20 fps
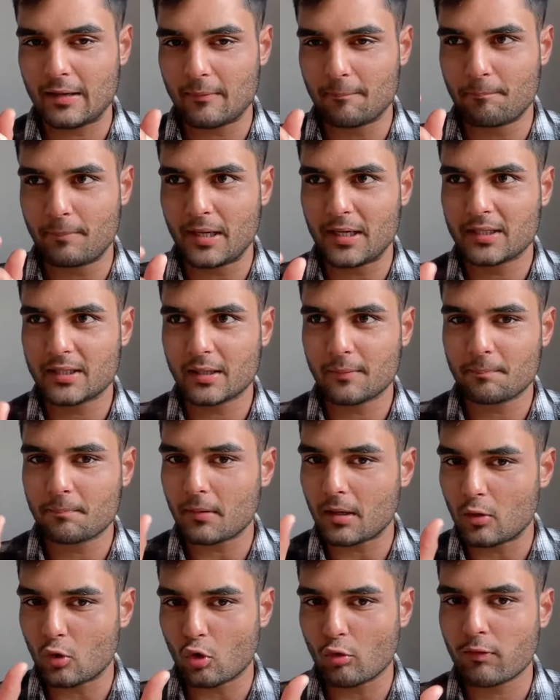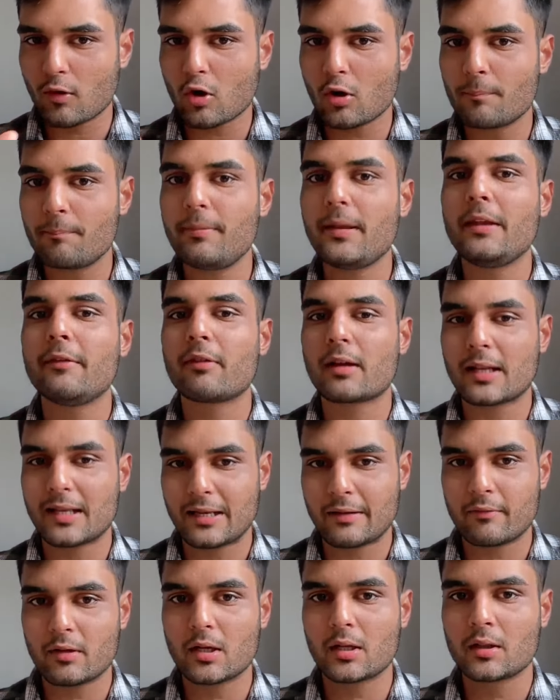built up overall B1
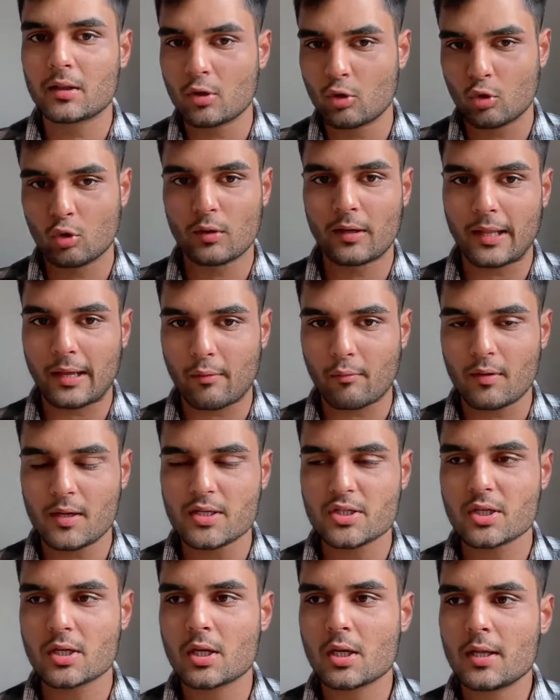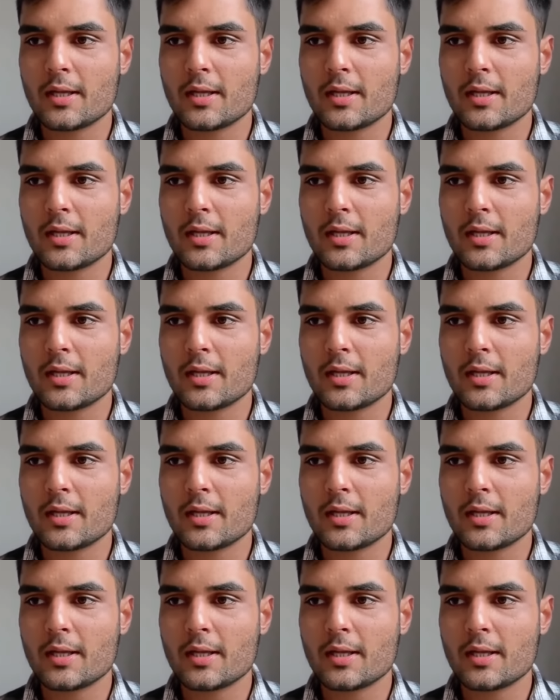level in the whole language,